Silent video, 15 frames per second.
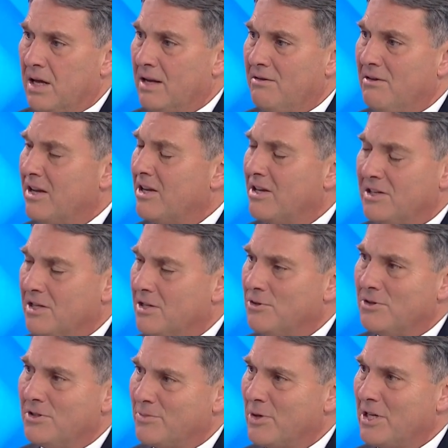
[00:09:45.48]
it
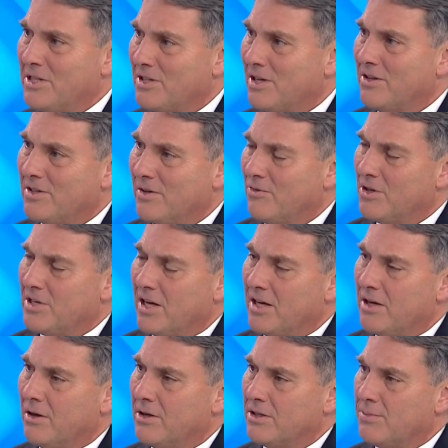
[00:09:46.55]
continues to be so as every
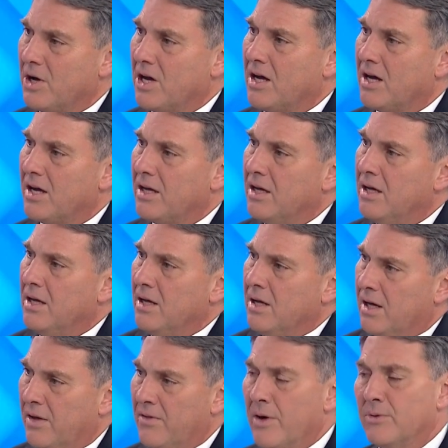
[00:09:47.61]
day goes by.
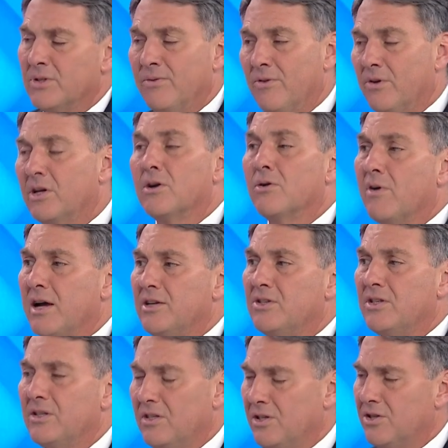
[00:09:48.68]
And that was a very
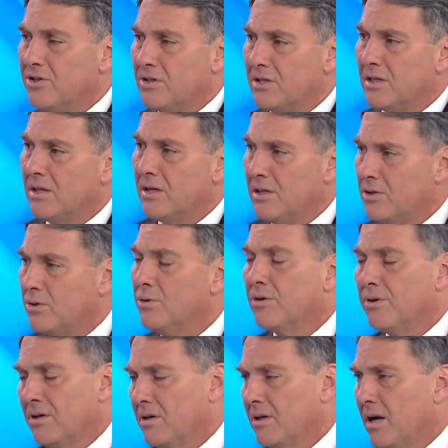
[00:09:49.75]
courageous decision that he
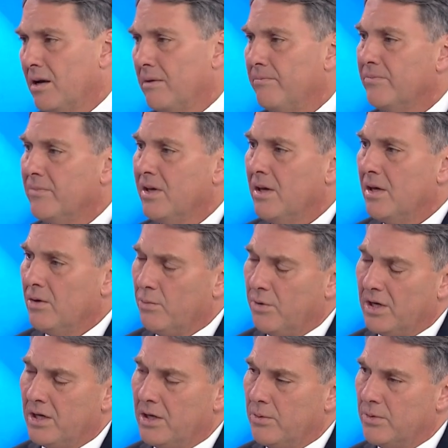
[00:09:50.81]
took
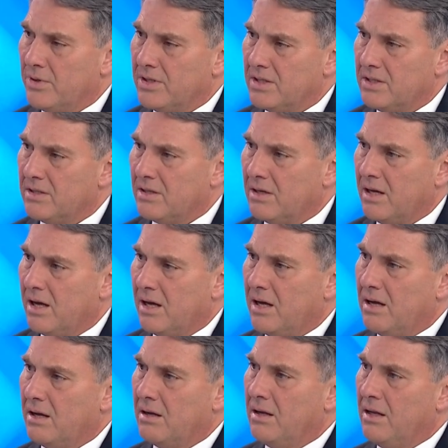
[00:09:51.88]
when he was
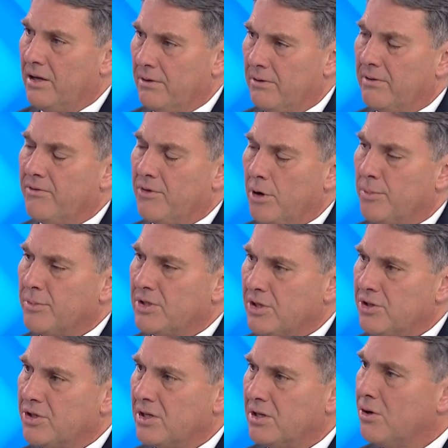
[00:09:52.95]
leader of the
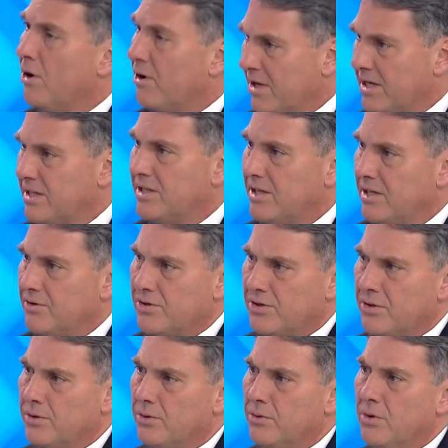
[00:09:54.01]
opposition. Not easy
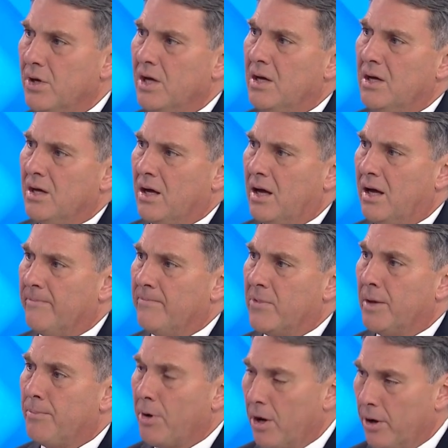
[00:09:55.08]
to
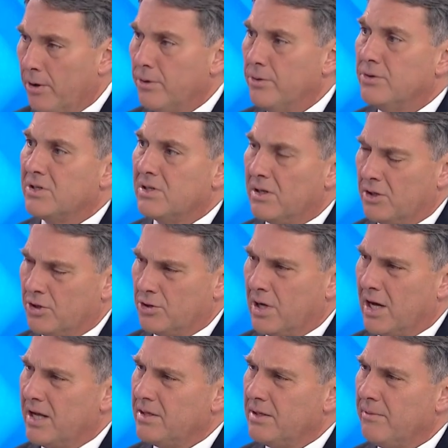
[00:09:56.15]
oppose
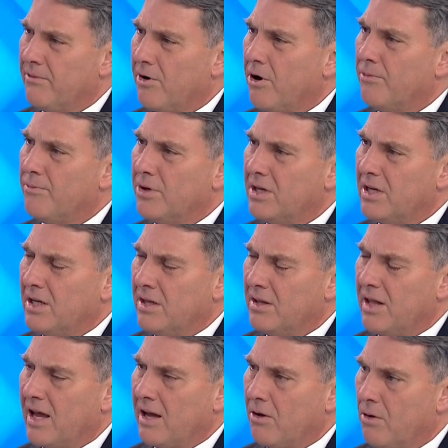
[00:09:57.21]
Australia's involvement
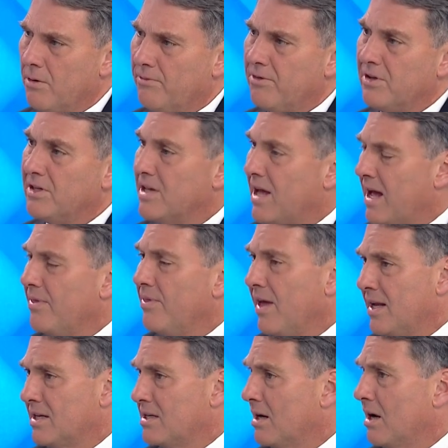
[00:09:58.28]
in that conflict at
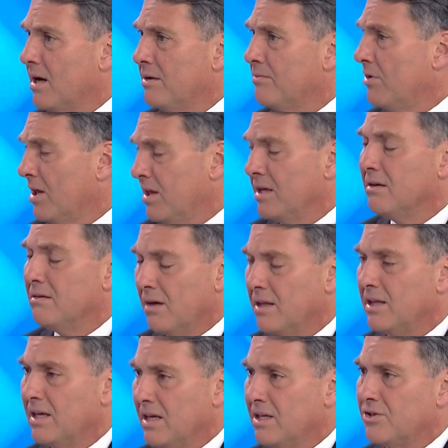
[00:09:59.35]
that time. But I
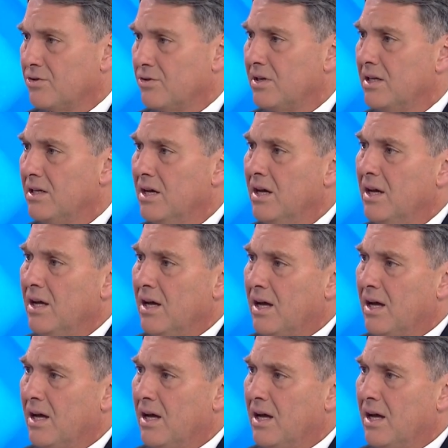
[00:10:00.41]
think history